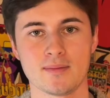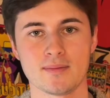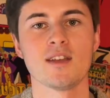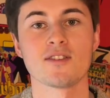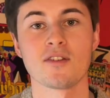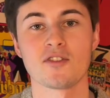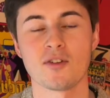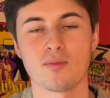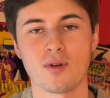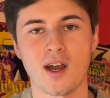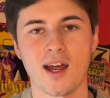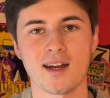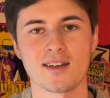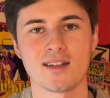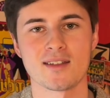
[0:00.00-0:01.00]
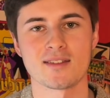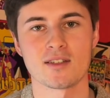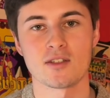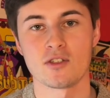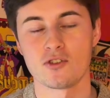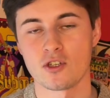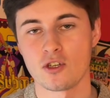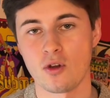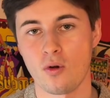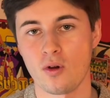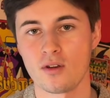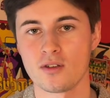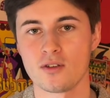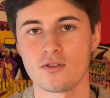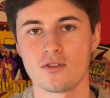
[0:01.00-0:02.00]
So to practice, you should go
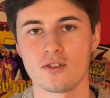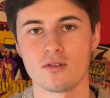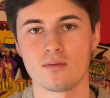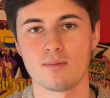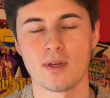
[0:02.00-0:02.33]
on YouTube,